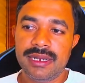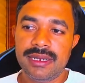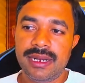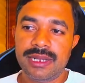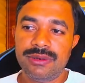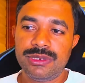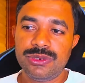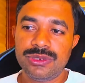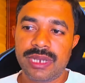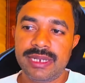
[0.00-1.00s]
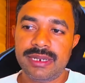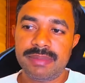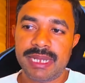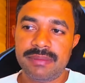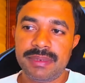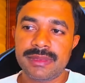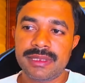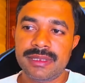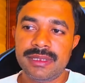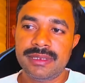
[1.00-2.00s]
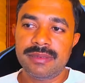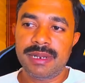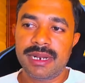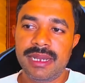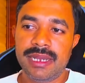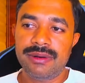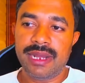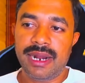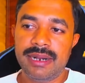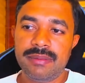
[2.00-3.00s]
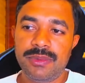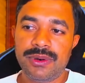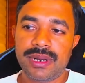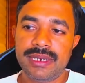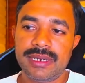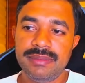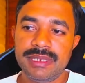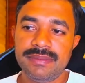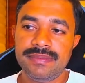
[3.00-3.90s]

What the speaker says: itemType. Similarly, I could add more items,